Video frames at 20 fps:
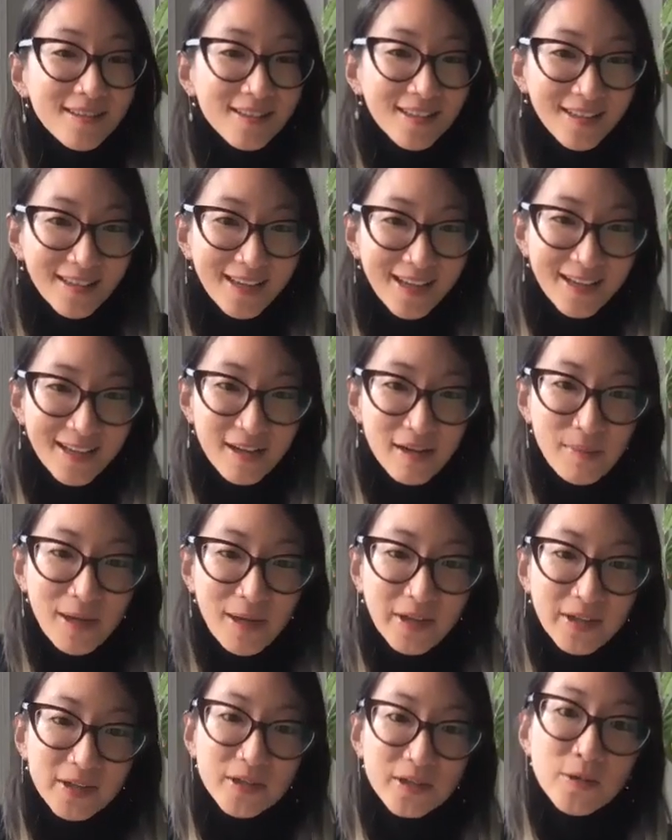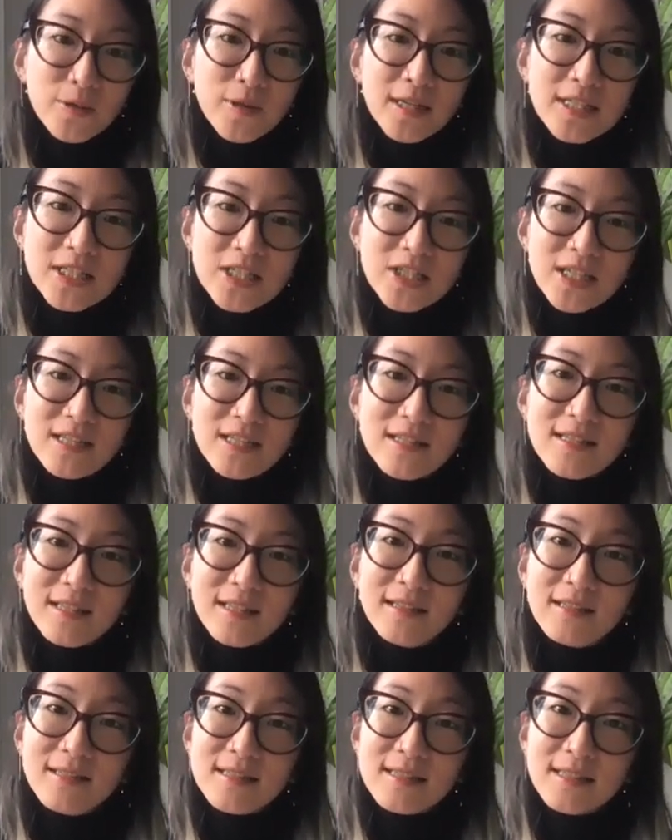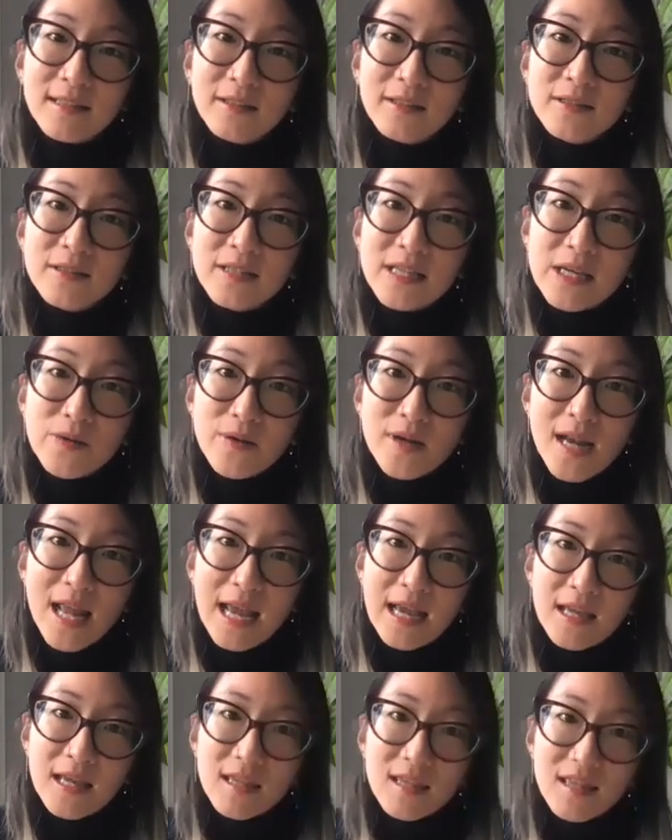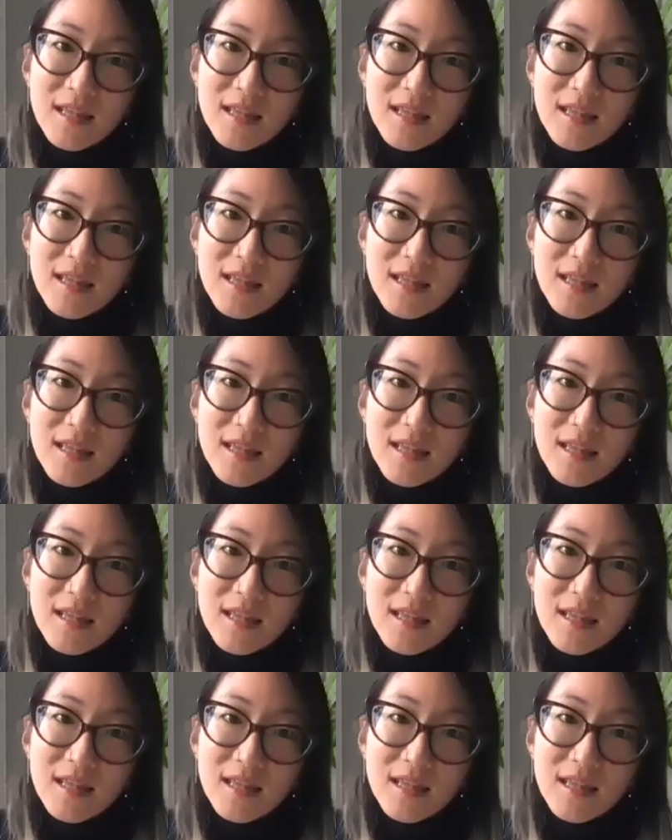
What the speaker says: thinking about your questions, and there's a little Q&A